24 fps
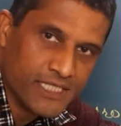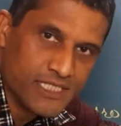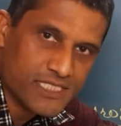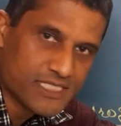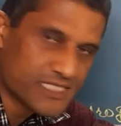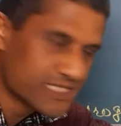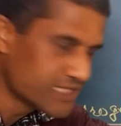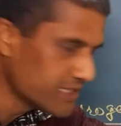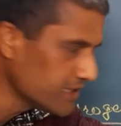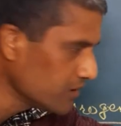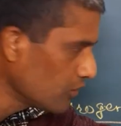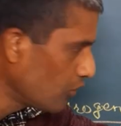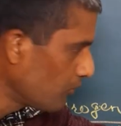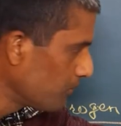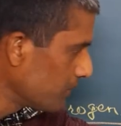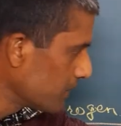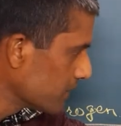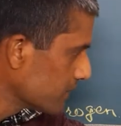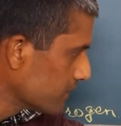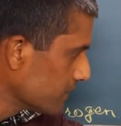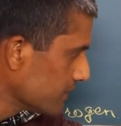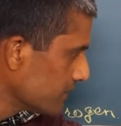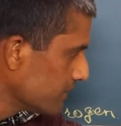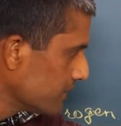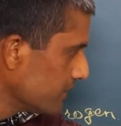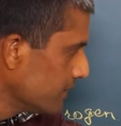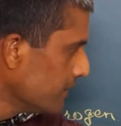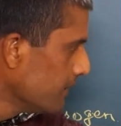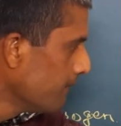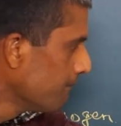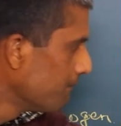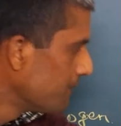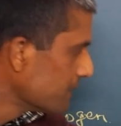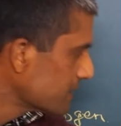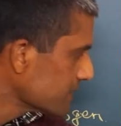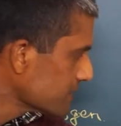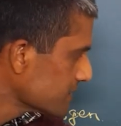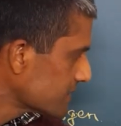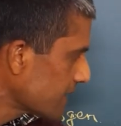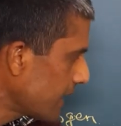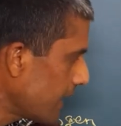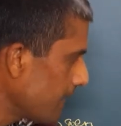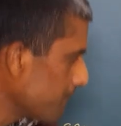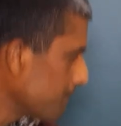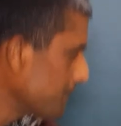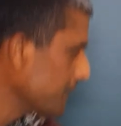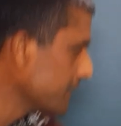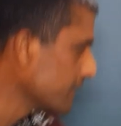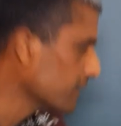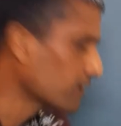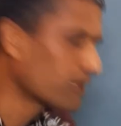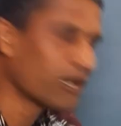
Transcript: see over there what is happening.